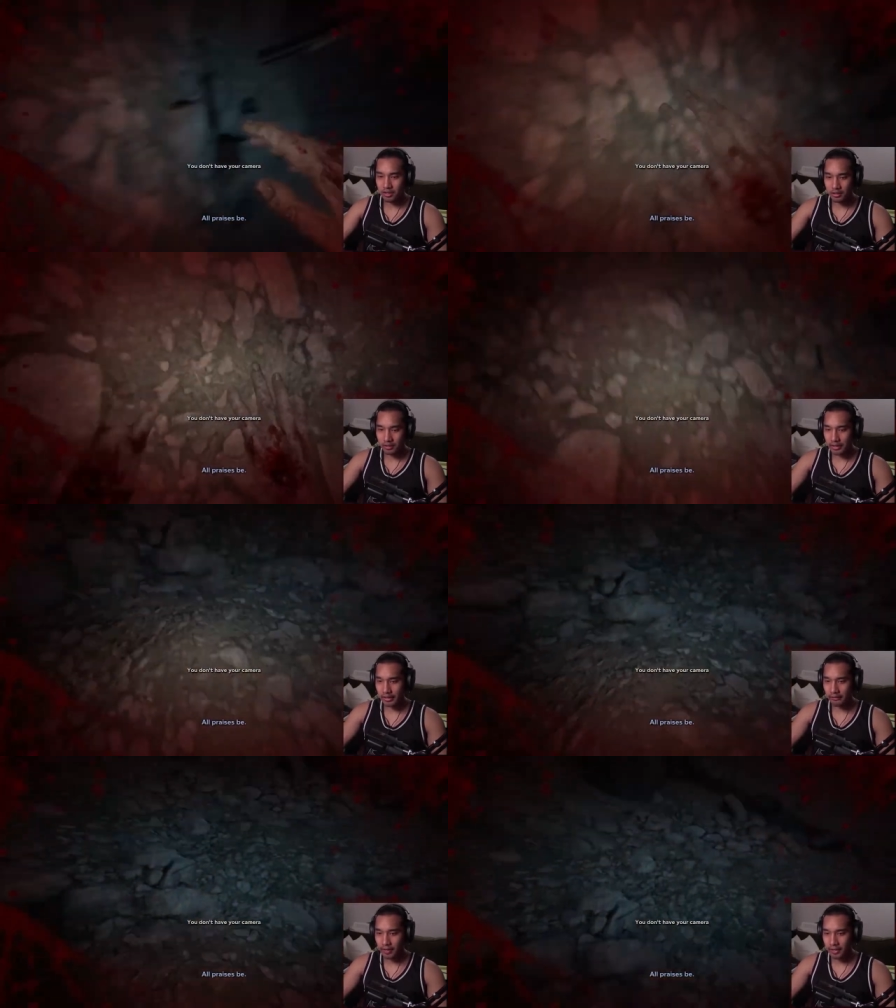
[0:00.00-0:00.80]

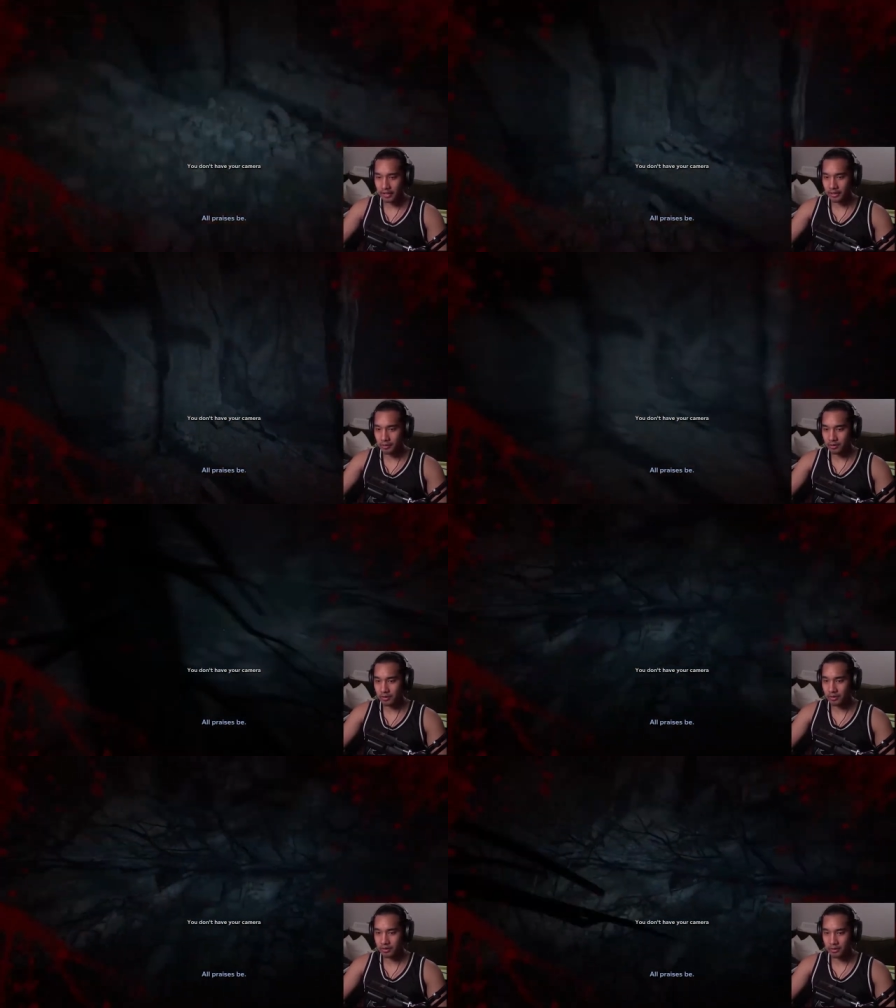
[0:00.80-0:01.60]
Yeah, fuck you.
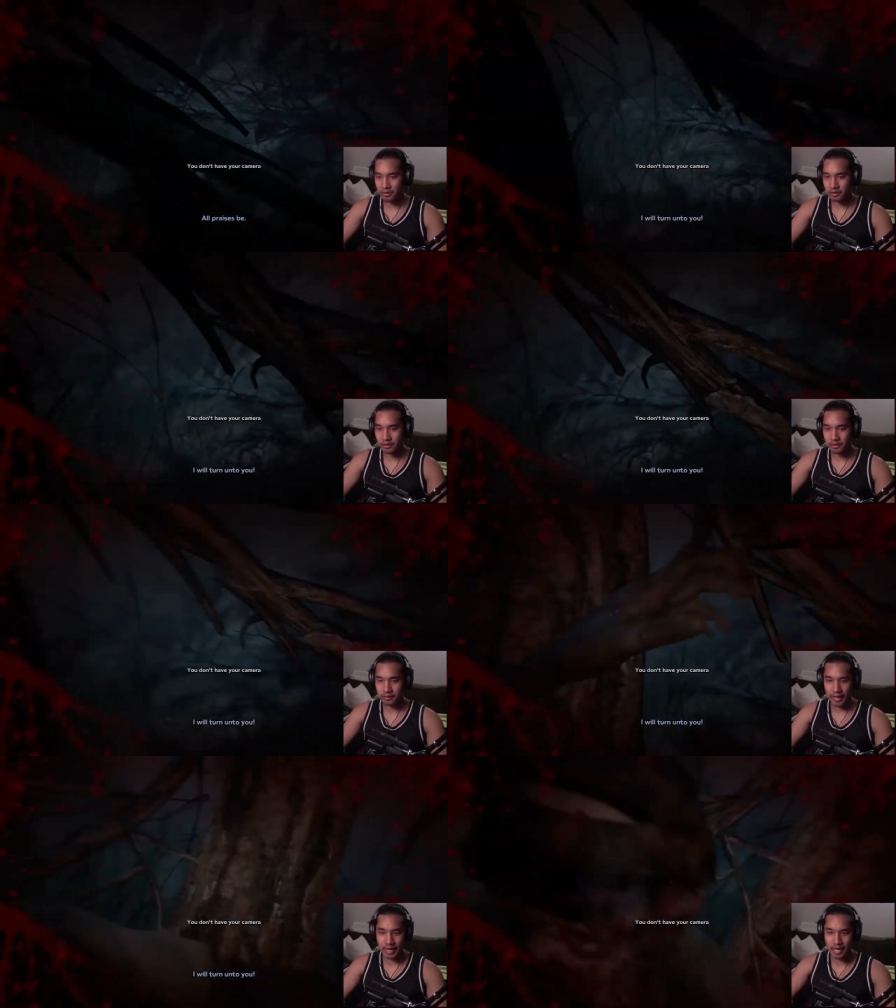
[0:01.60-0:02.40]

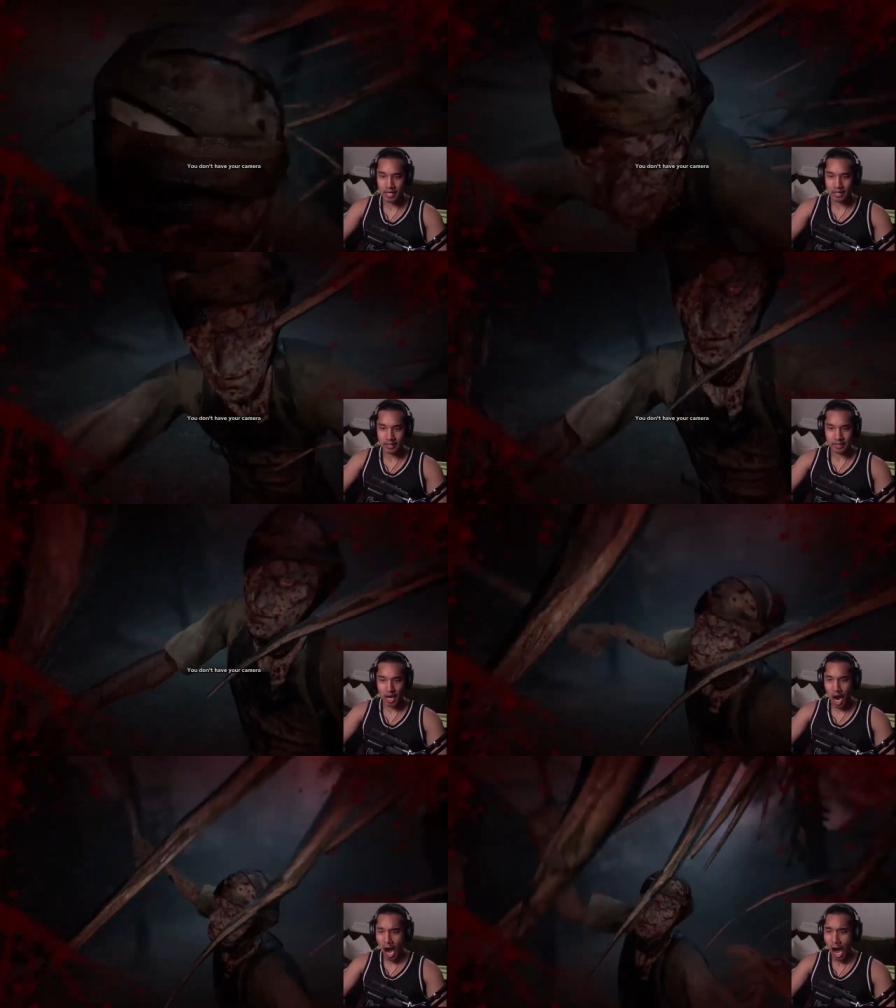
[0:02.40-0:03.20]
Matt.
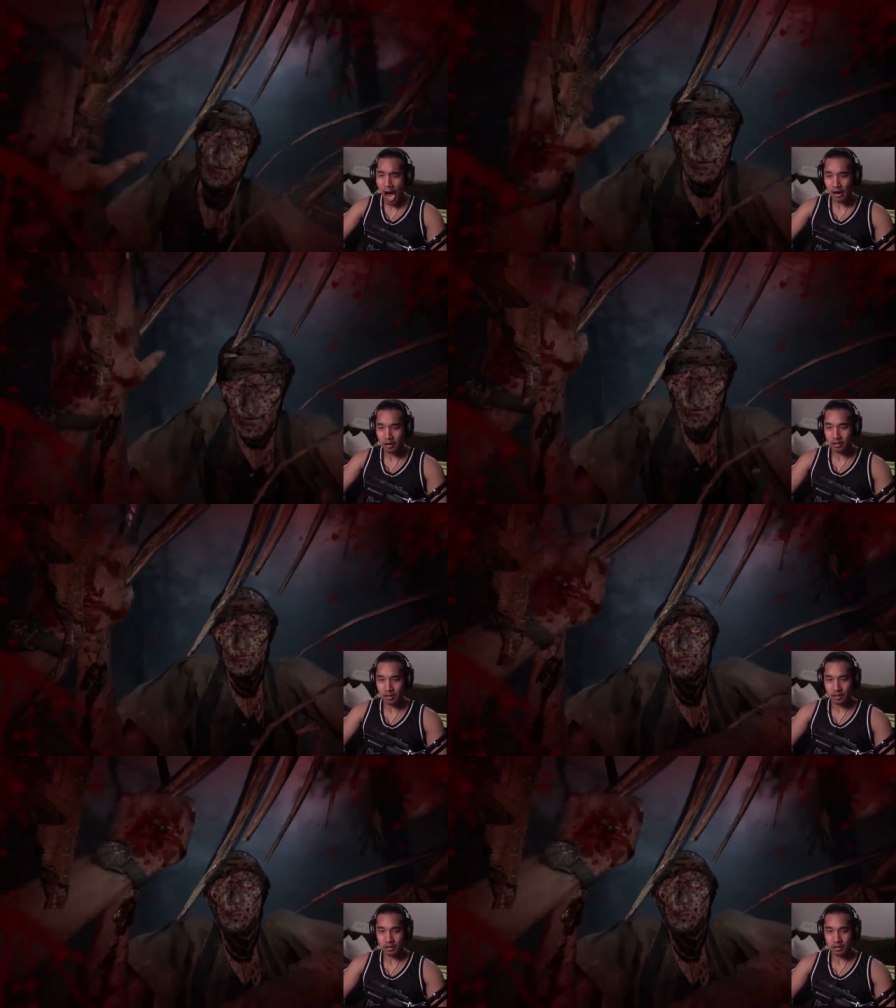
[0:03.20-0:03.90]
Oh!